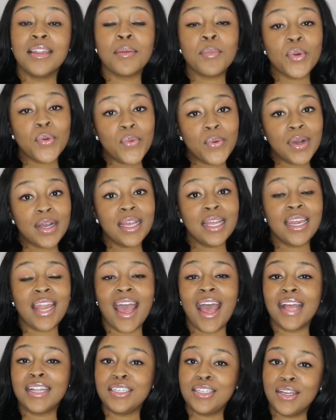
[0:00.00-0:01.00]
Number one,
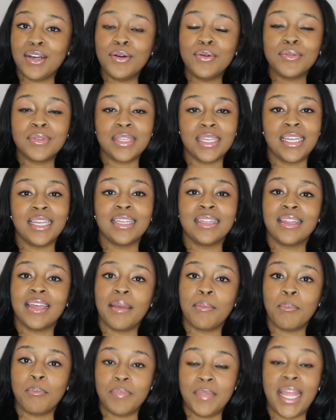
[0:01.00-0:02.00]
I don't think
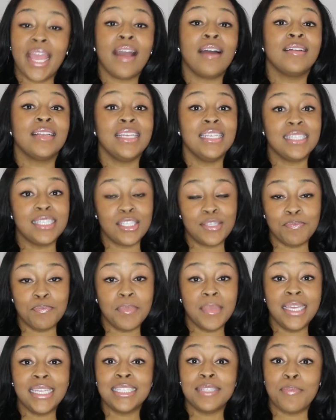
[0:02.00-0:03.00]
that doubt is,
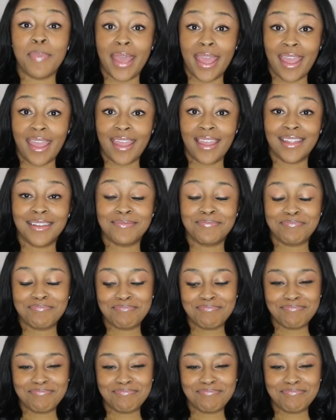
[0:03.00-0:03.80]
is bad.